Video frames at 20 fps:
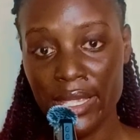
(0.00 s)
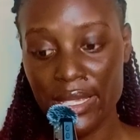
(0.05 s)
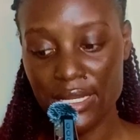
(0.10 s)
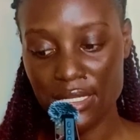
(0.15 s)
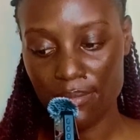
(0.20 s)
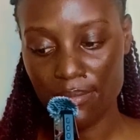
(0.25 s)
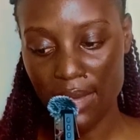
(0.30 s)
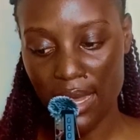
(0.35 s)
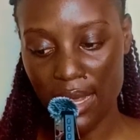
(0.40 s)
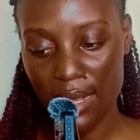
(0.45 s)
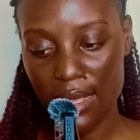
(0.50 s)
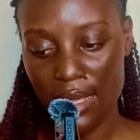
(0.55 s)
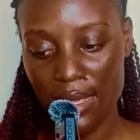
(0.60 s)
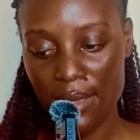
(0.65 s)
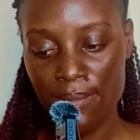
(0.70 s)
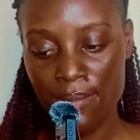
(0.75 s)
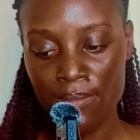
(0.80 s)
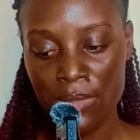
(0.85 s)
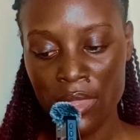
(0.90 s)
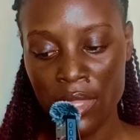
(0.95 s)

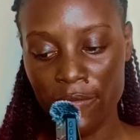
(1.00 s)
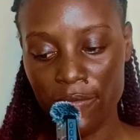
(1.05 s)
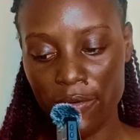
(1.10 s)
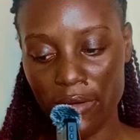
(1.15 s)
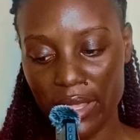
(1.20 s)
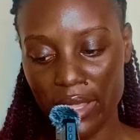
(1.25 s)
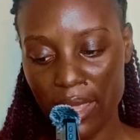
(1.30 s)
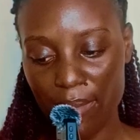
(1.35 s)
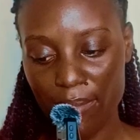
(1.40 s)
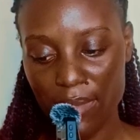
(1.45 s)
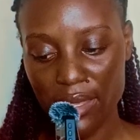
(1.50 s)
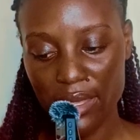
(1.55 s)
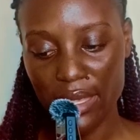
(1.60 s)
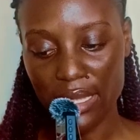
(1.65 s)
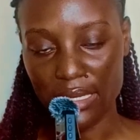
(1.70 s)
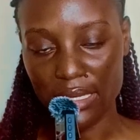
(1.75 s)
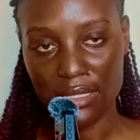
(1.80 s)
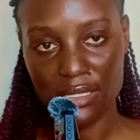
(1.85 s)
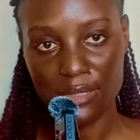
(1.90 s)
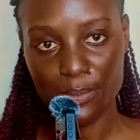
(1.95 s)
Hitmarker for gaming
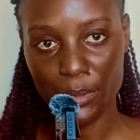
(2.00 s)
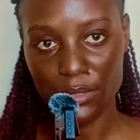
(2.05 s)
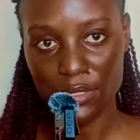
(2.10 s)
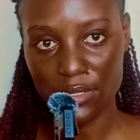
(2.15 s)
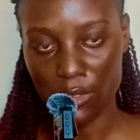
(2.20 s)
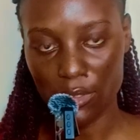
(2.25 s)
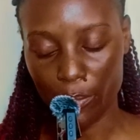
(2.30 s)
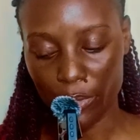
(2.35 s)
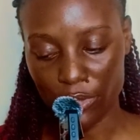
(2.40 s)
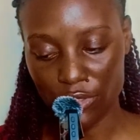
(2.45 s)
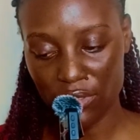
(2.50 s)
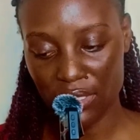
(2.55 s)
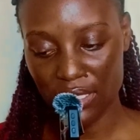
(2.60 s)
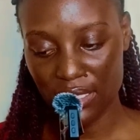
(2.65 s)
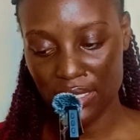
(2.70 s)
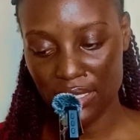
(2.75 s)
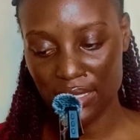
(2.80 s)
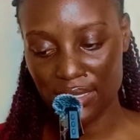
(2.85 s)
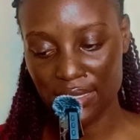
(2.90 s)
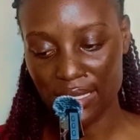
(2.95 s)
and esports
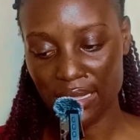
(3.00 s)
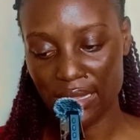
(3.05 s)
opportunities.